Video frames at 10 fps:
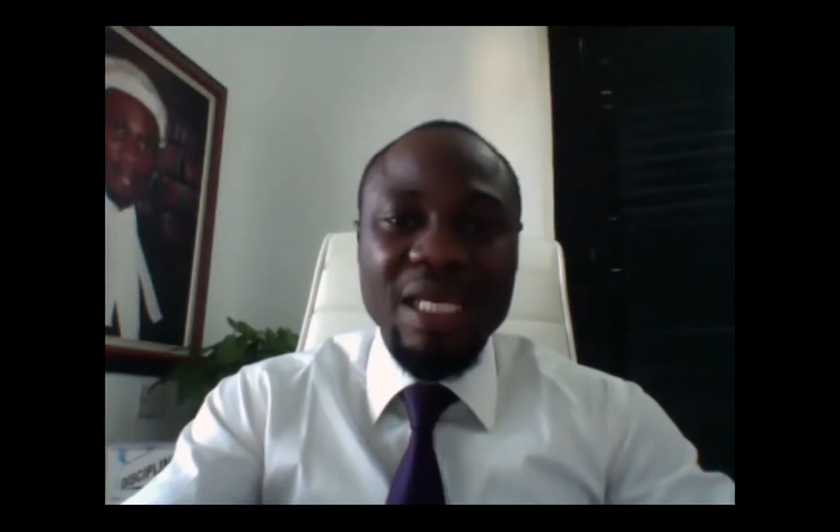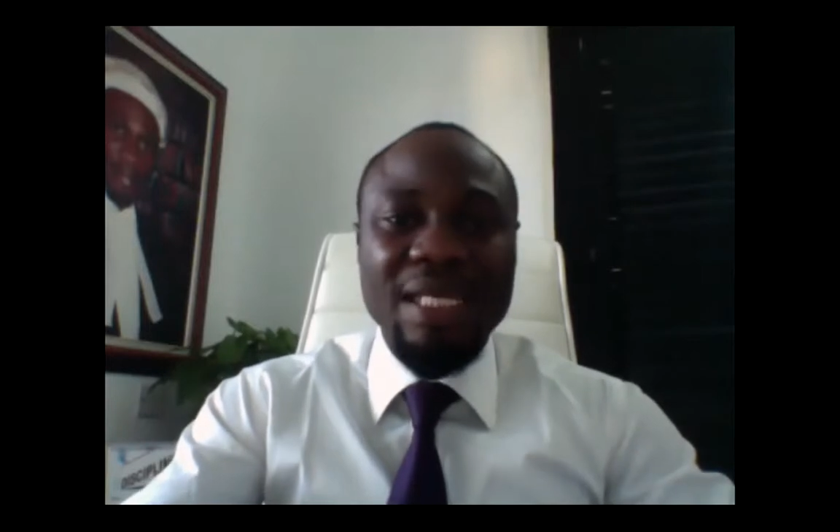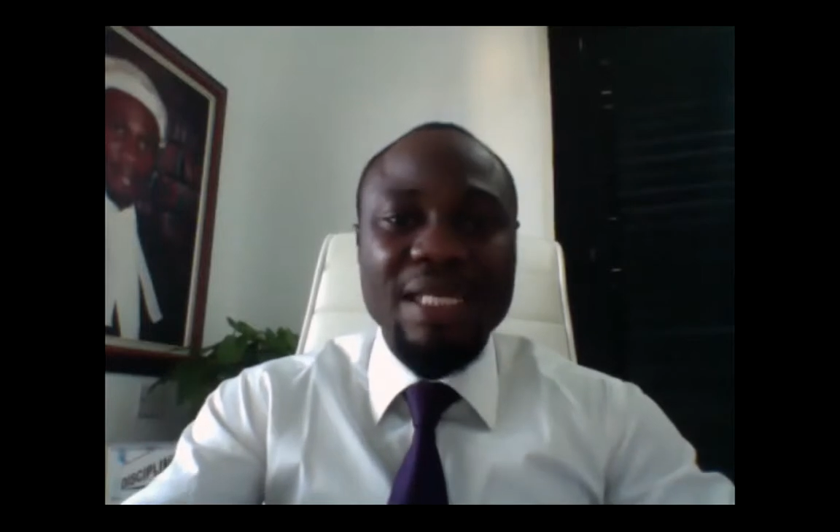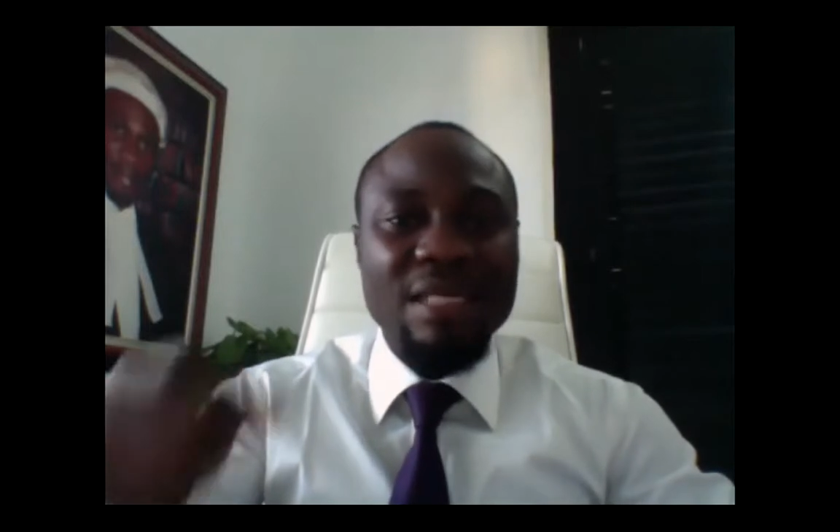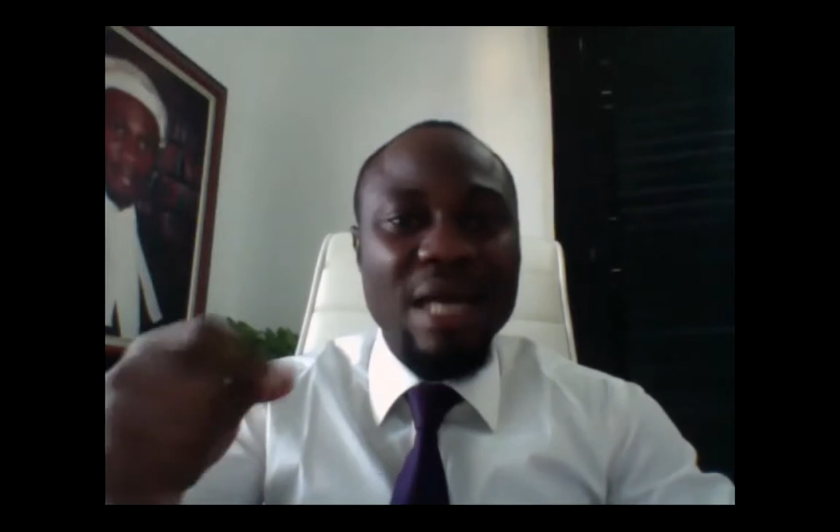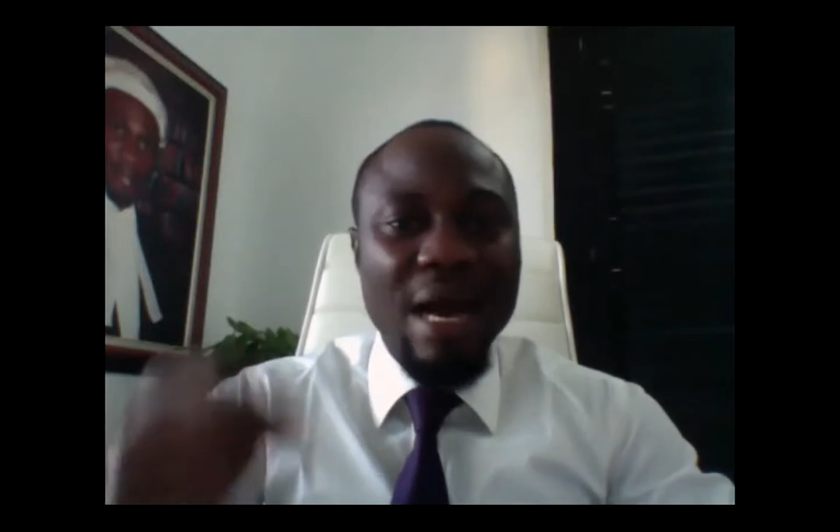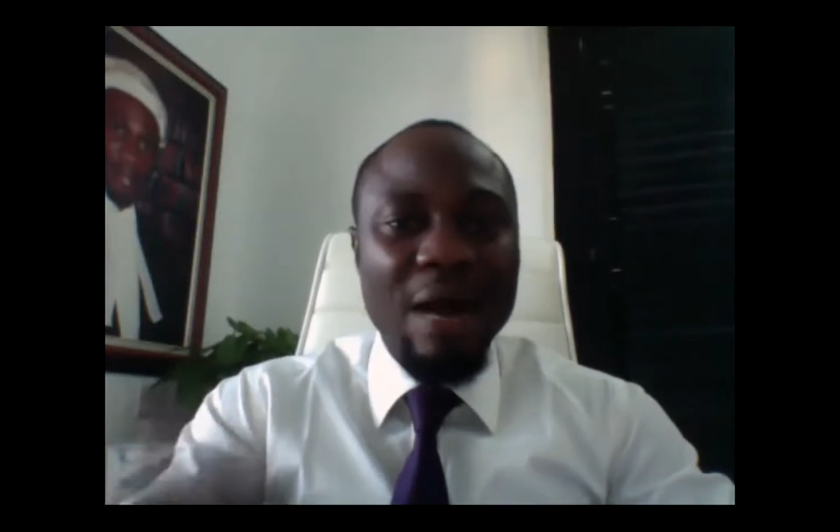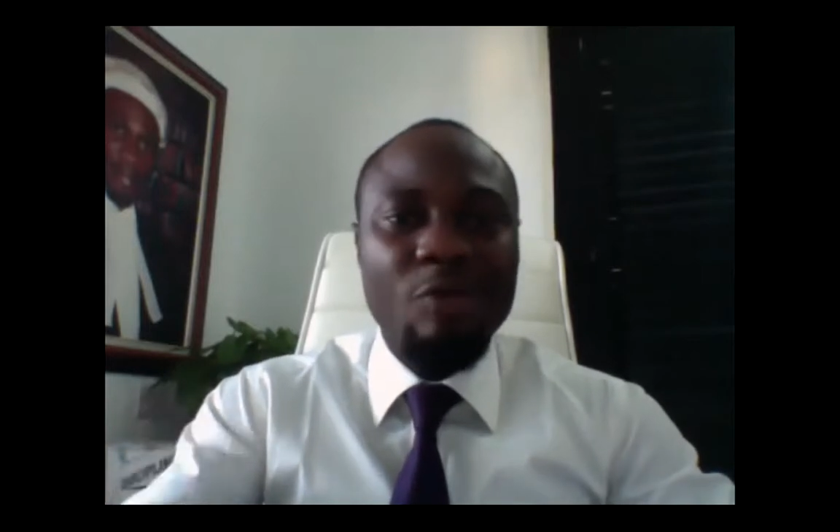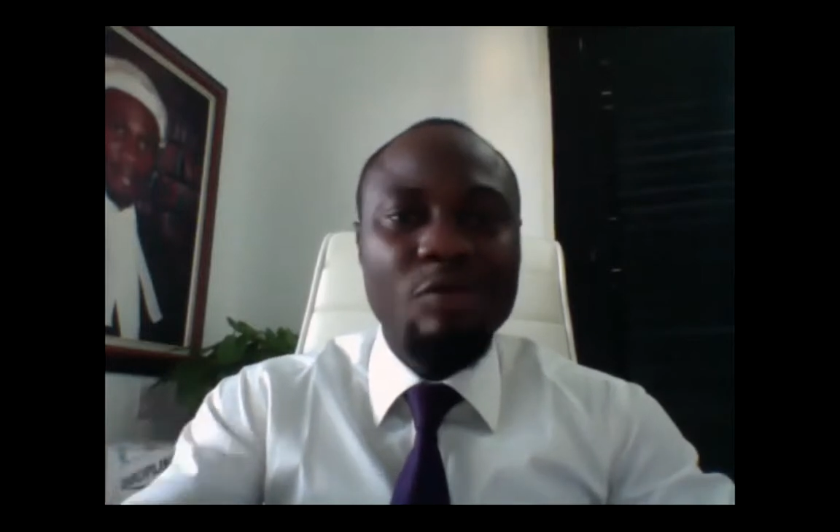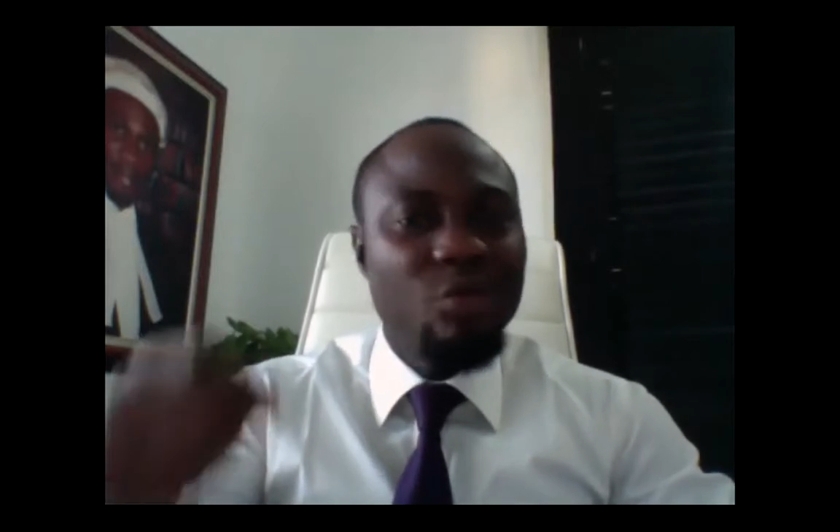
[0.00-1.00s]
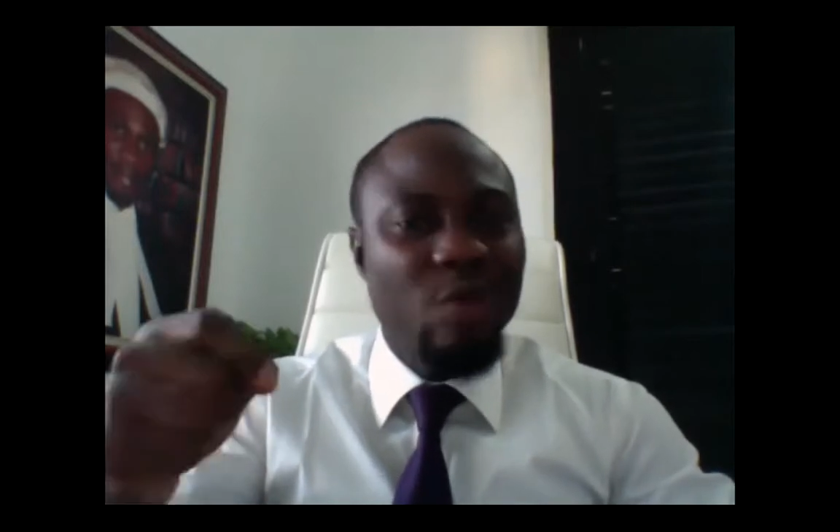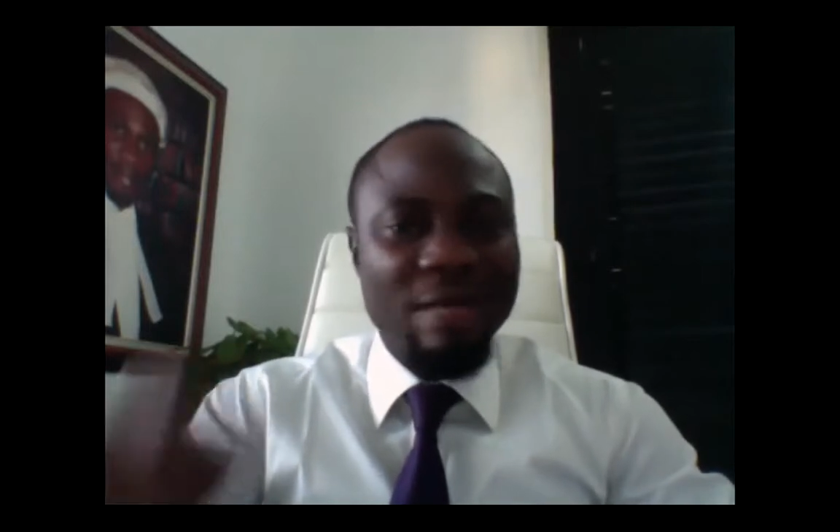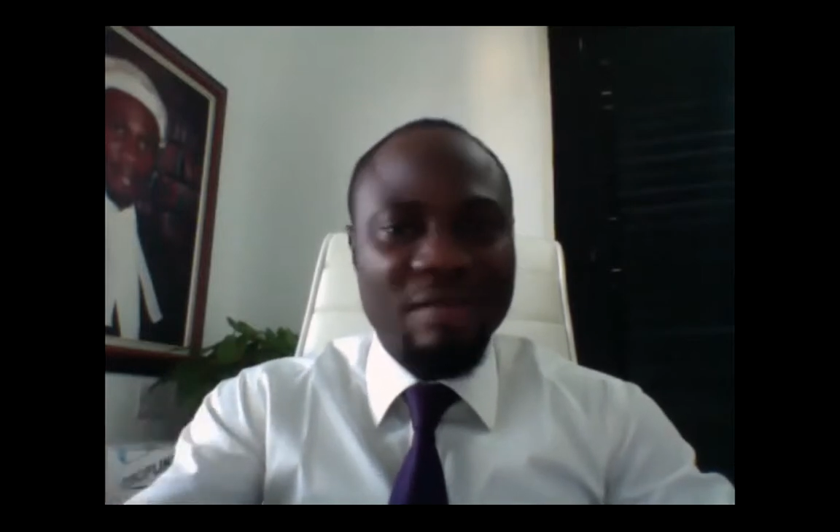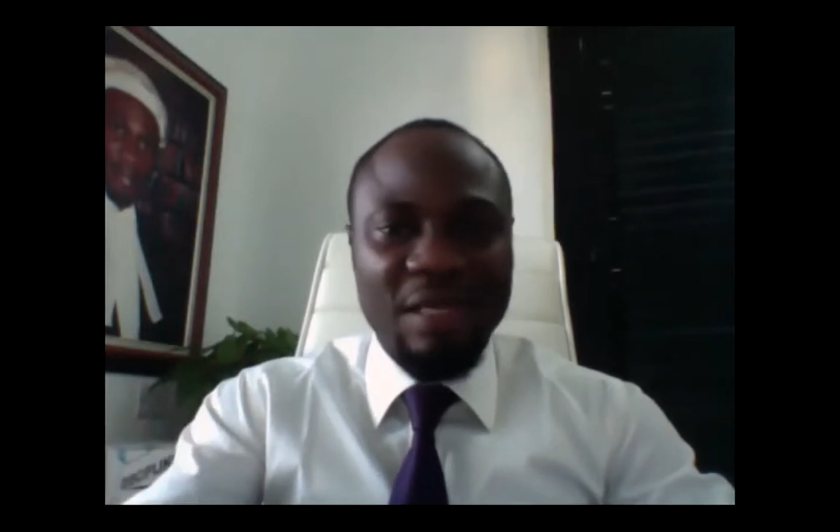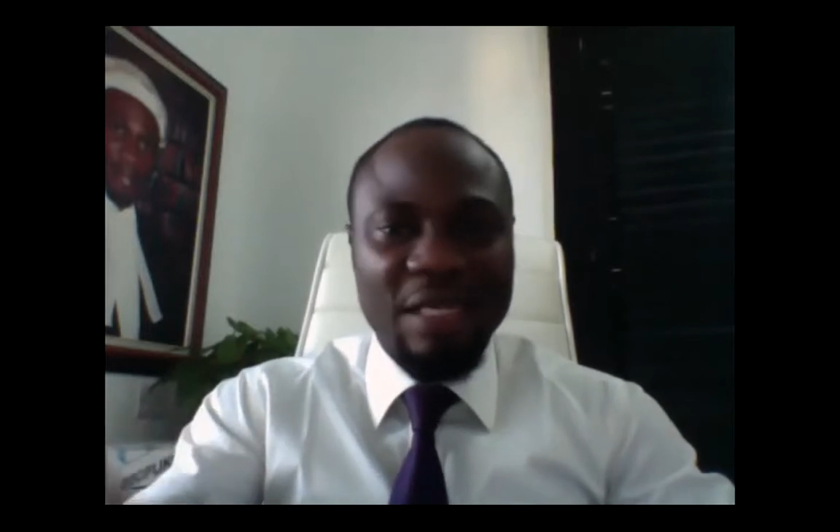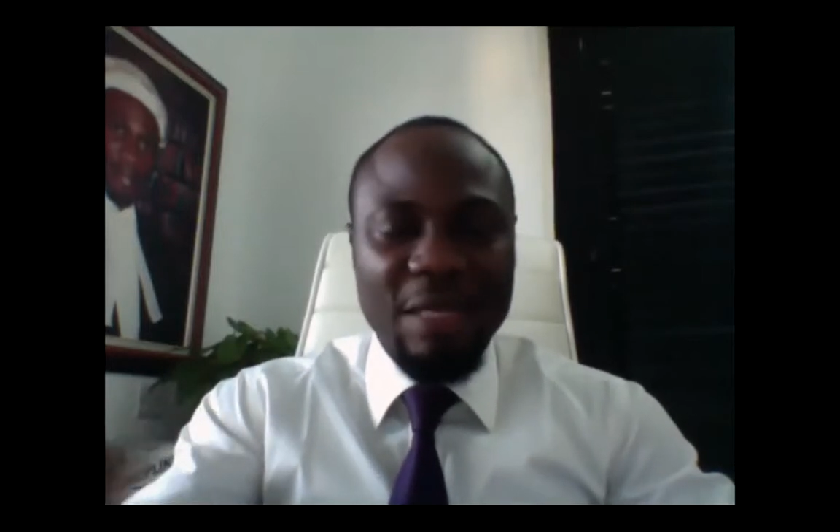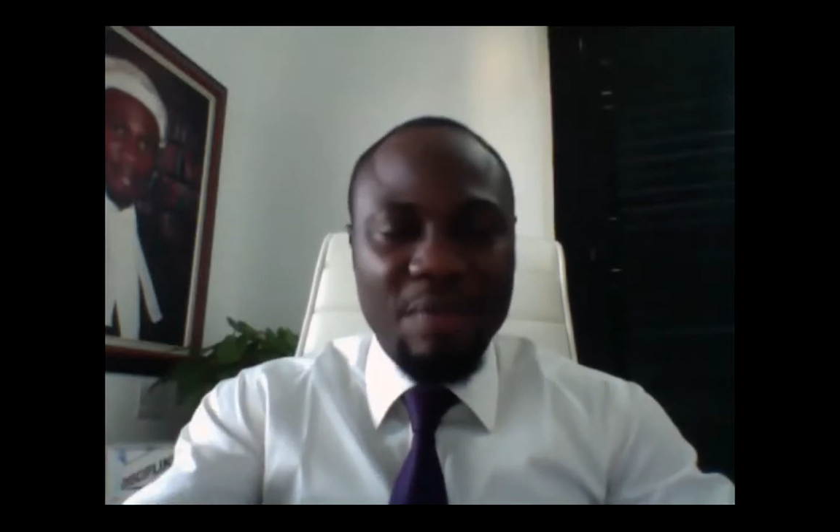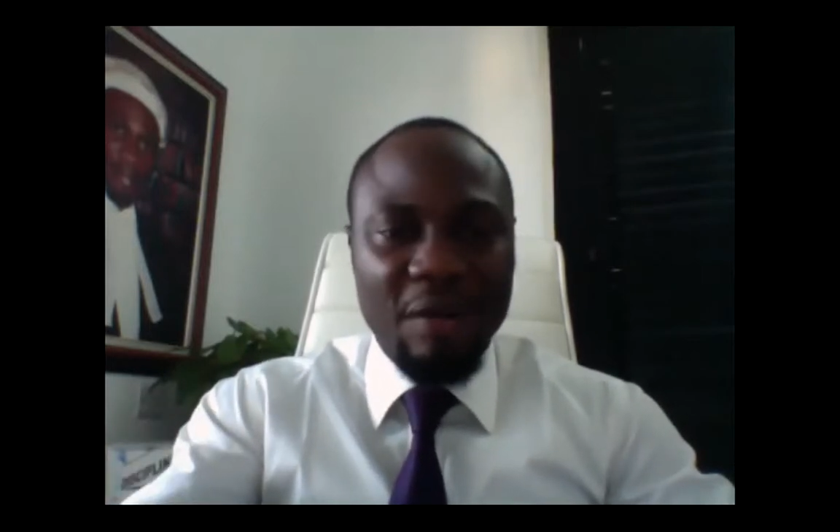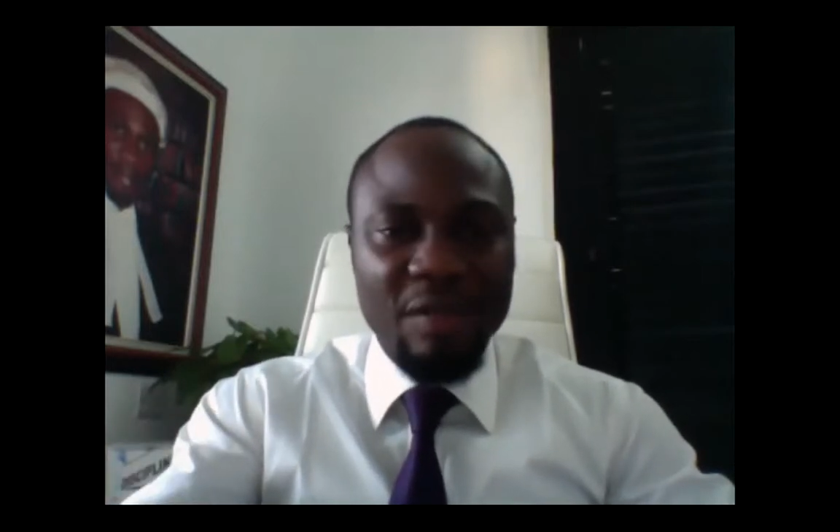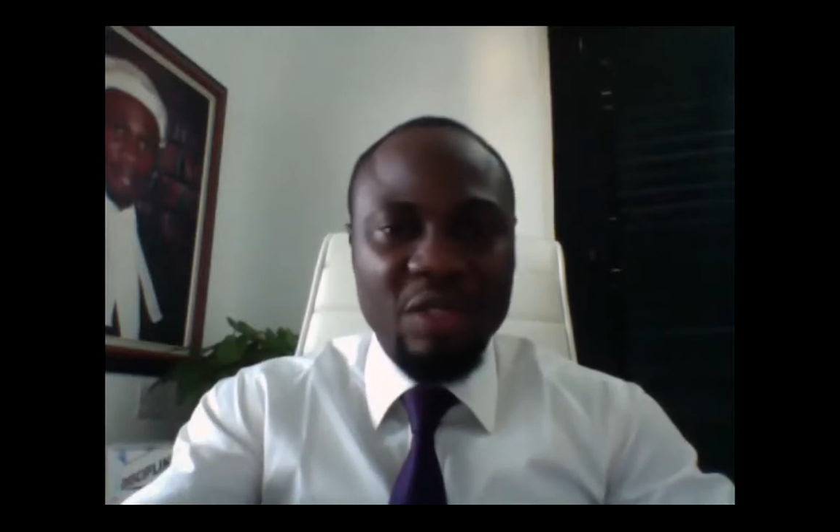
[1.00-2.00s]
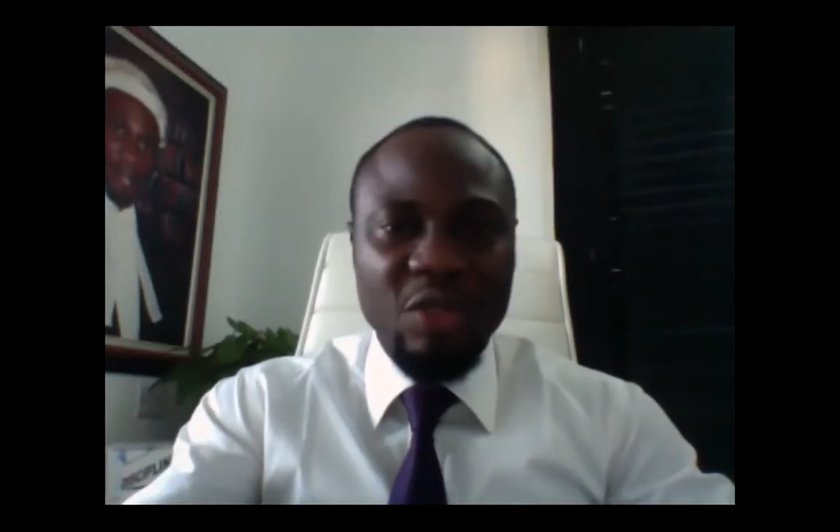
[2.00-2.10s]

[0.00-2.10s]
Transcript: It is how you are thinking about it.